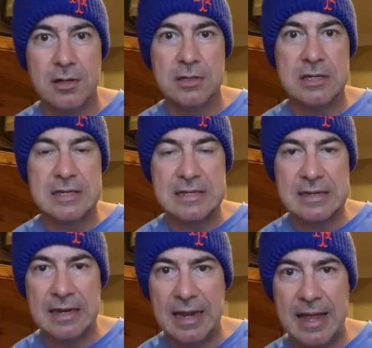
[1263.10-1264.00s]
to
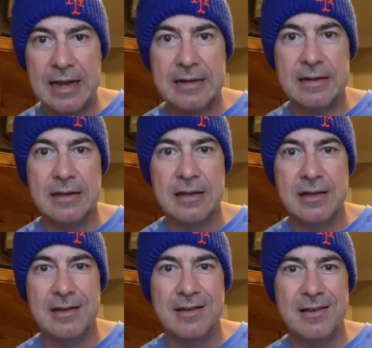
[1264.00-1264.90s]
select
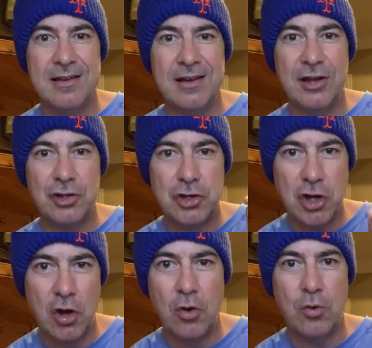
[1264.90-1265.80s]
a
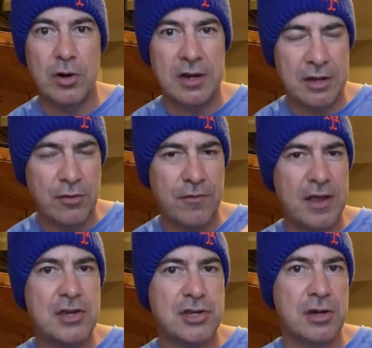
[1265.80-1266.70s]
tone, an
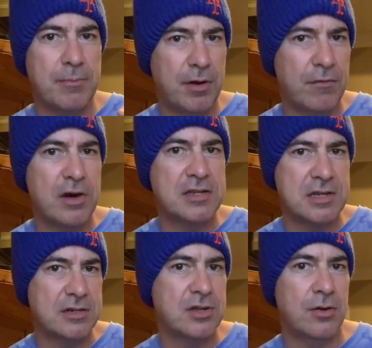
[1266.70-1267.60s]
innervation above
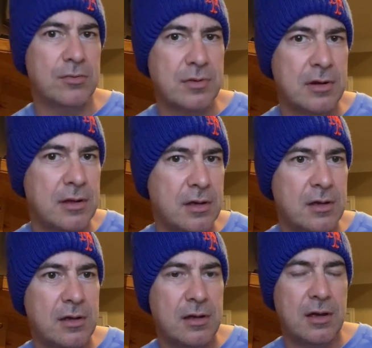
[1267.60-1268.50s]
resting tone
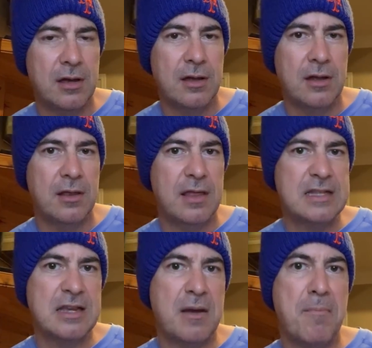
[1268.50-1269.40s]

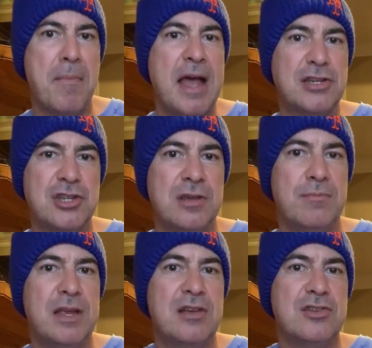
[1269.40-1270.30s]
that's going to match them
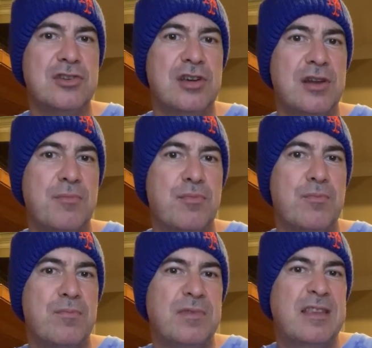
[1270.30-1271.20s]
because you're going to
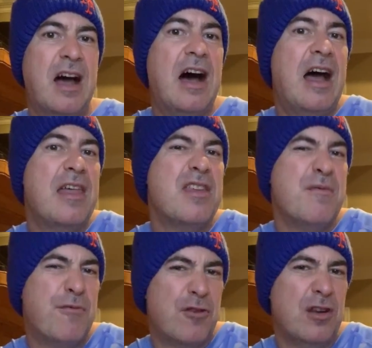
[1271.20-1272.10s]
tie
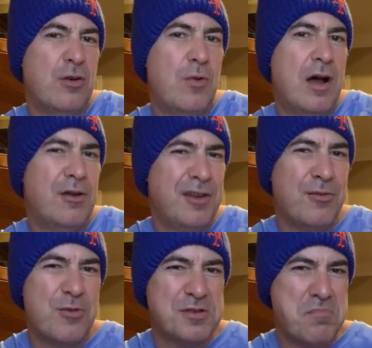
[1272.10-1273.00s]
them for a little while. In
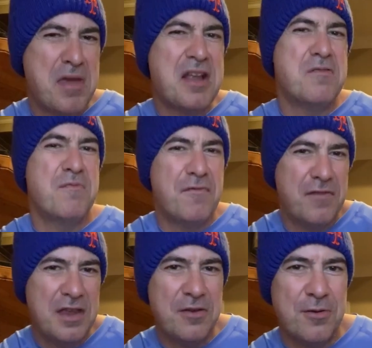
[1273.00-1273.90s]
other words, make them
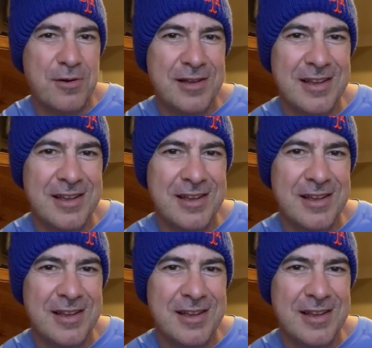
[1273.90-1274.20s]
feel